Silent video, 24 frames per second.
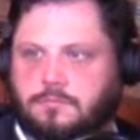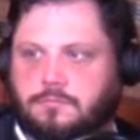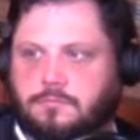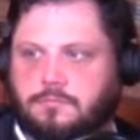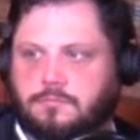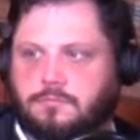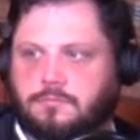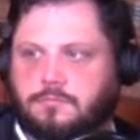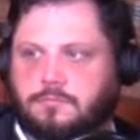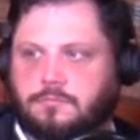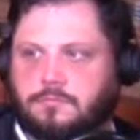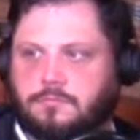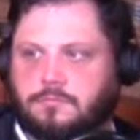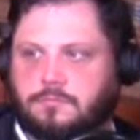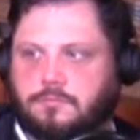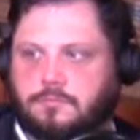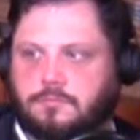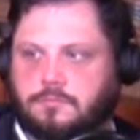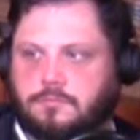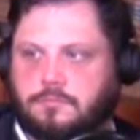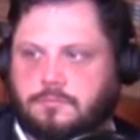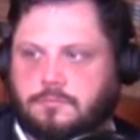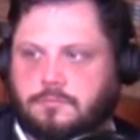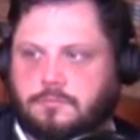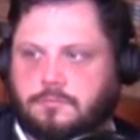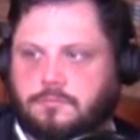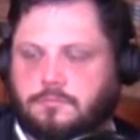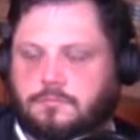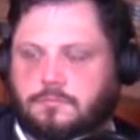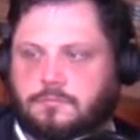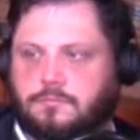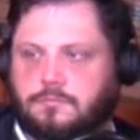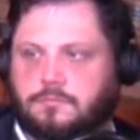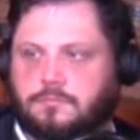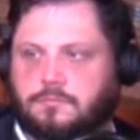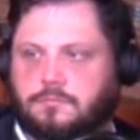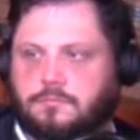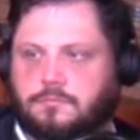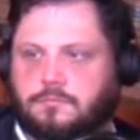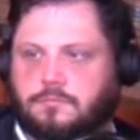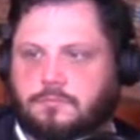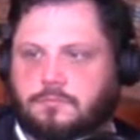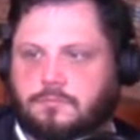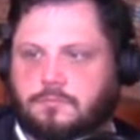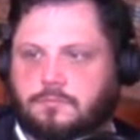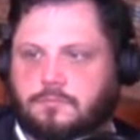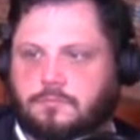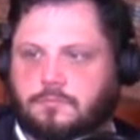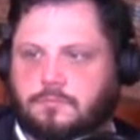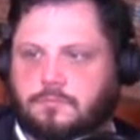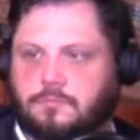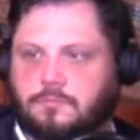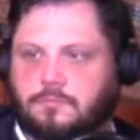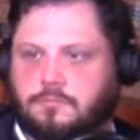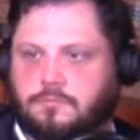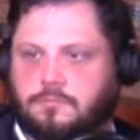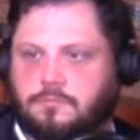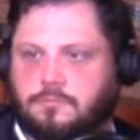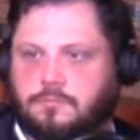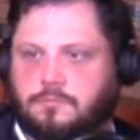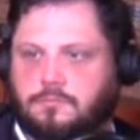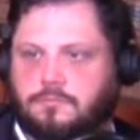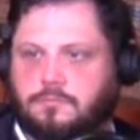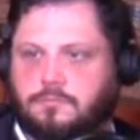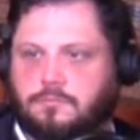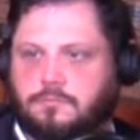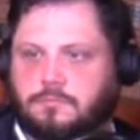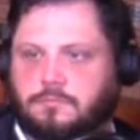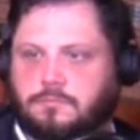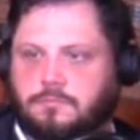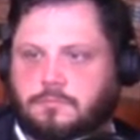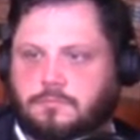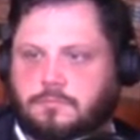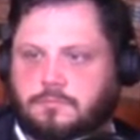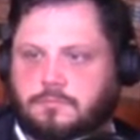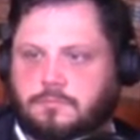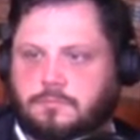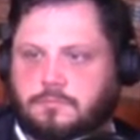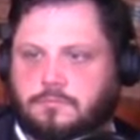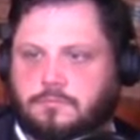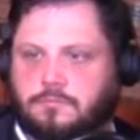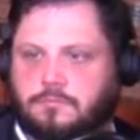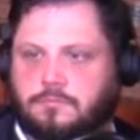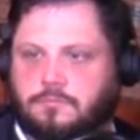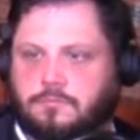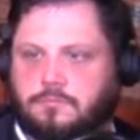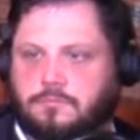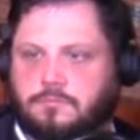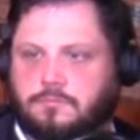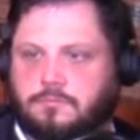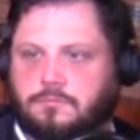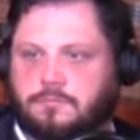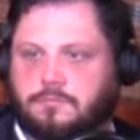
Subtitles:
The person shown says nothing.